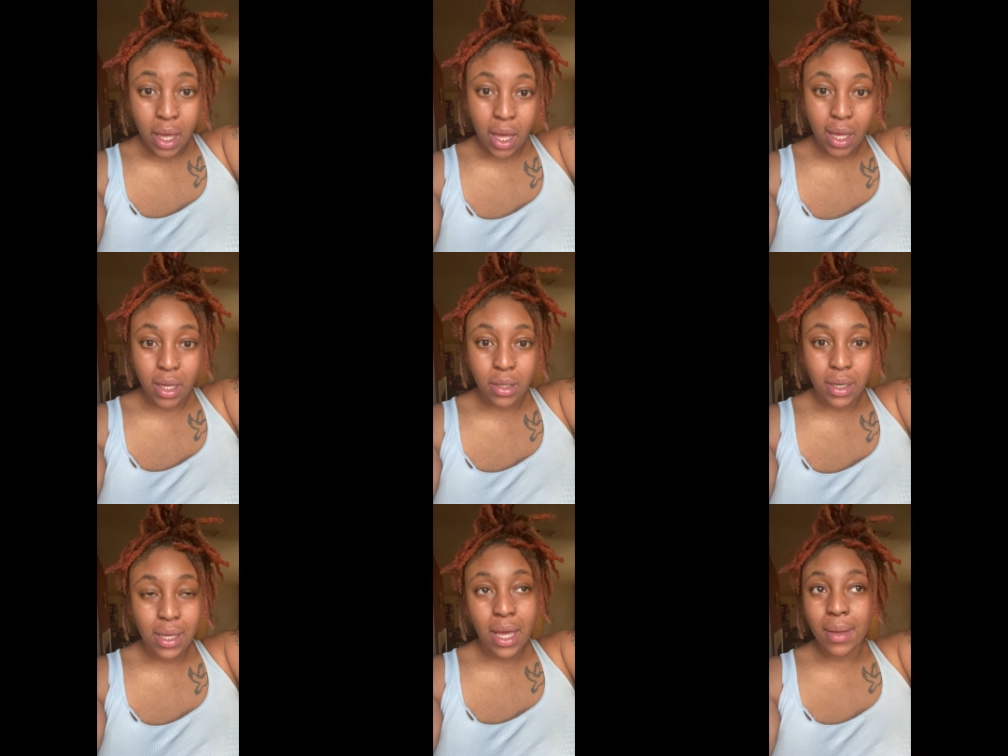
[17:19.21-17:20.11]
And
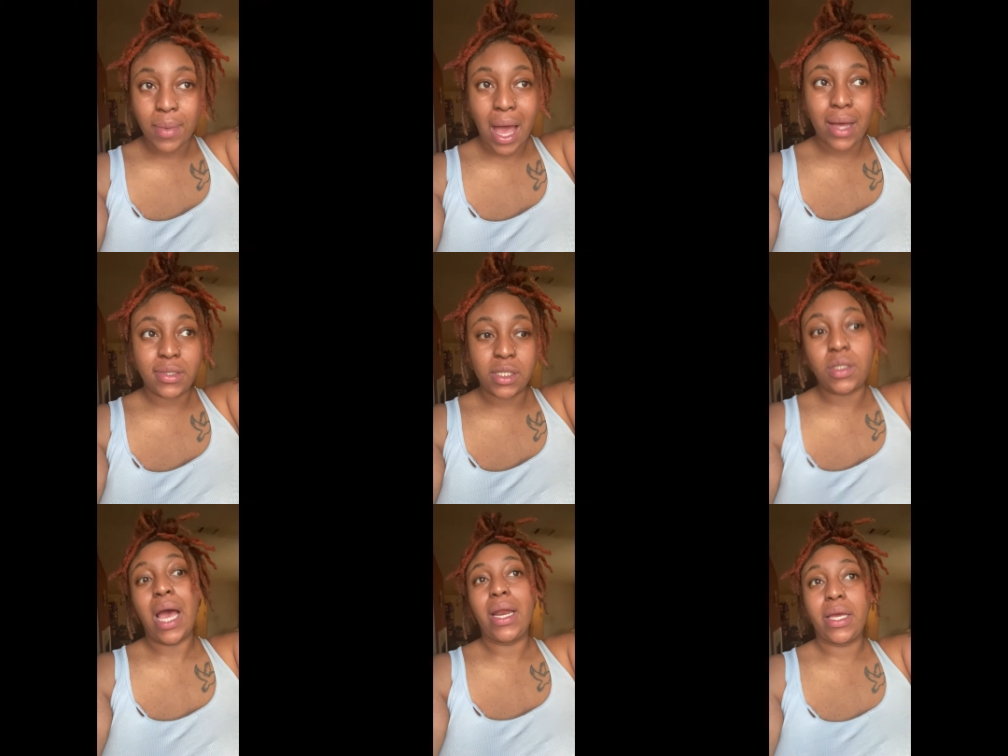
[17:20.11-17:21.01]
yeah, I
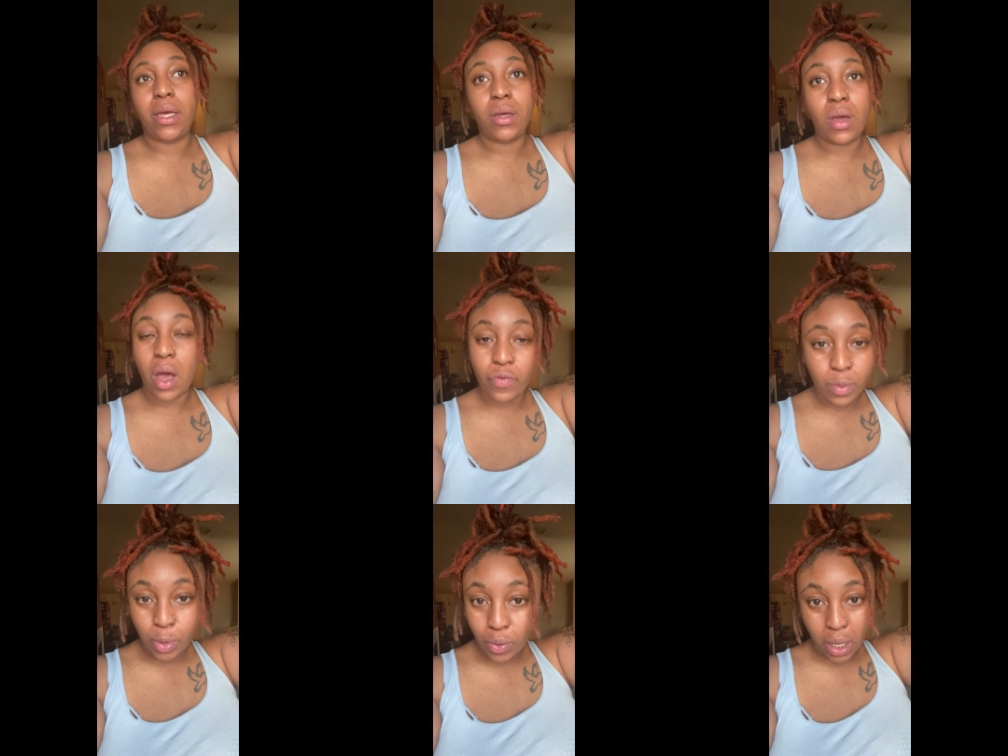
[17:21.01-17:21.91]
just got to get
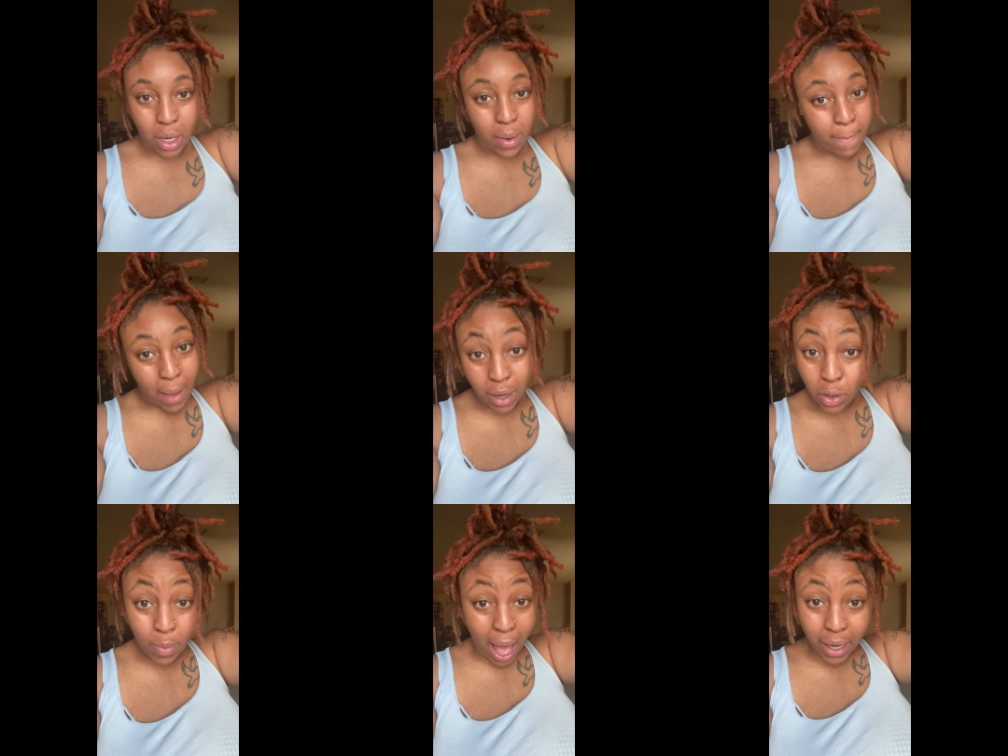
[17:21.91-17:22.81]
comfortable in my
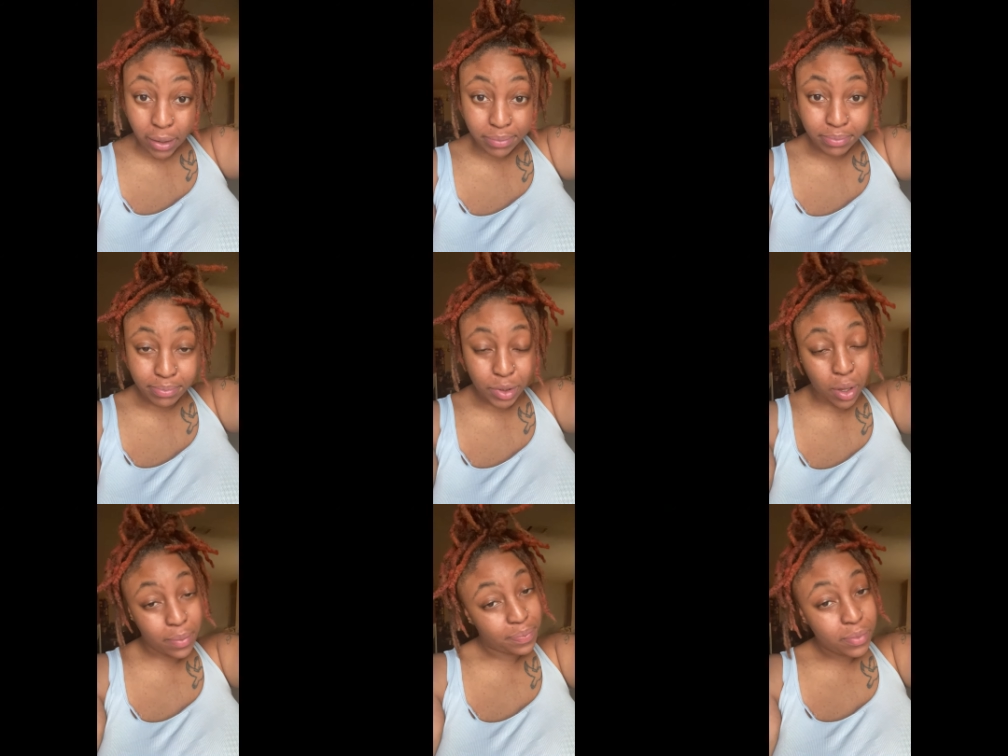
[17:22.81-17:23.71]
new body.
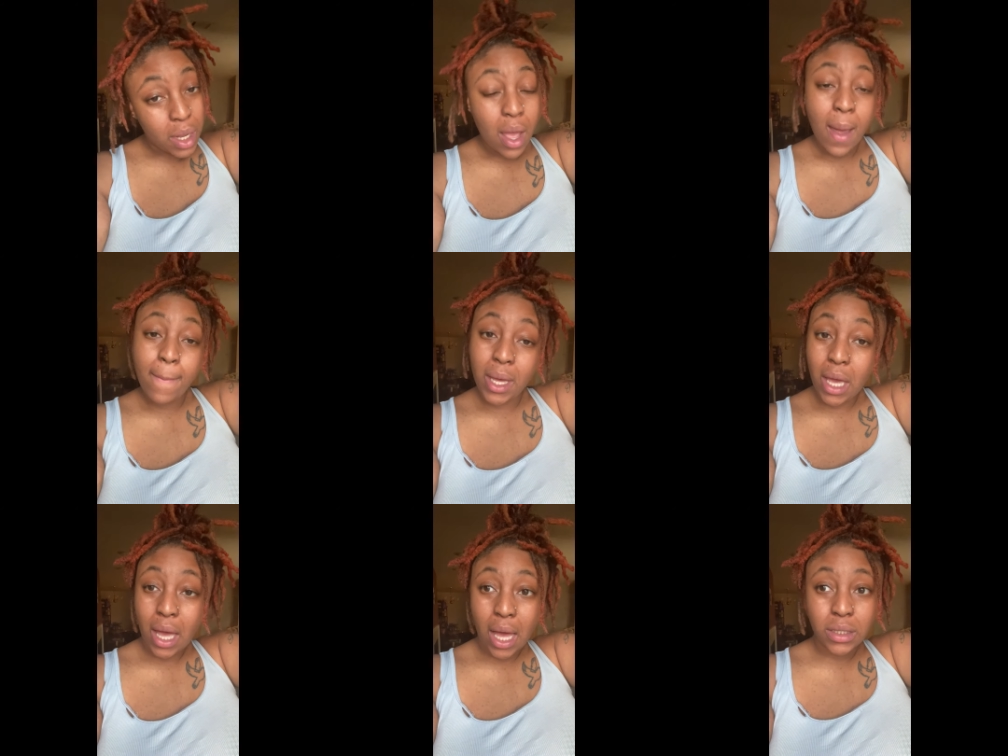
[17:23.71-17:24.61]
So, but
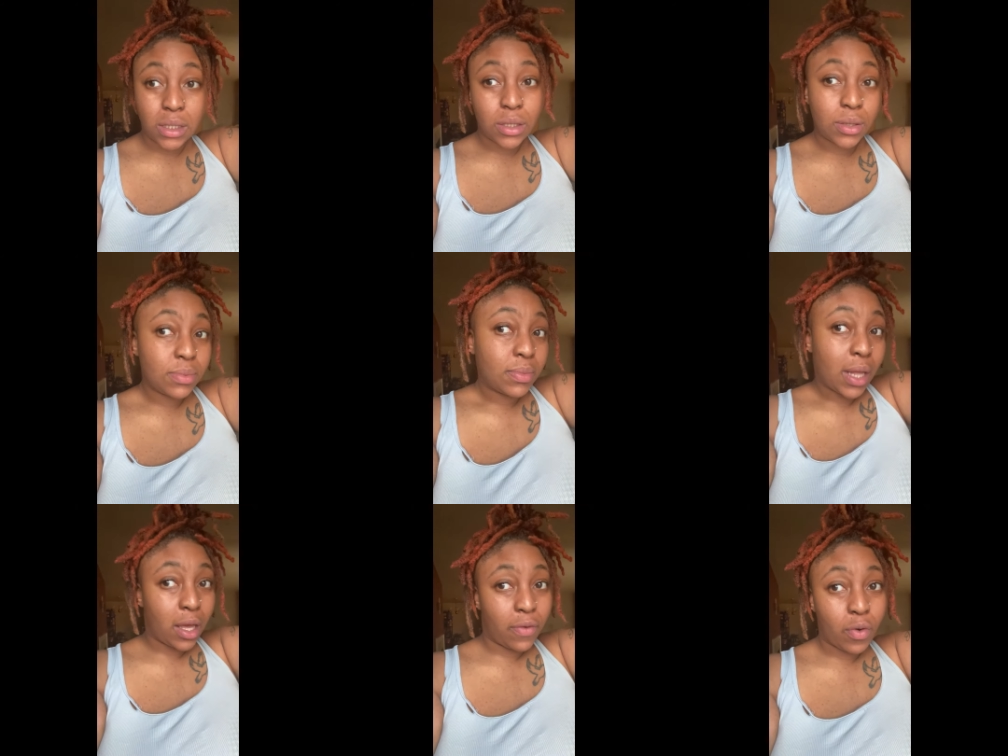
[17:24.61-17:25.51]
yeah, guys, just
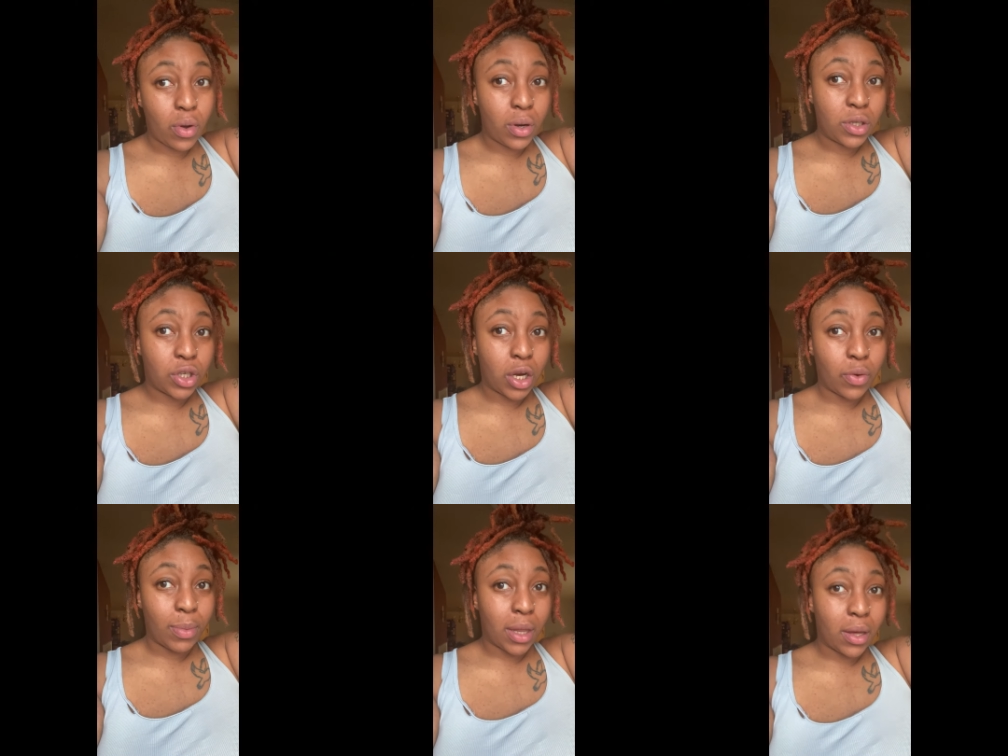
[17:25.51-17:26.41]
thank you for going on this journey with me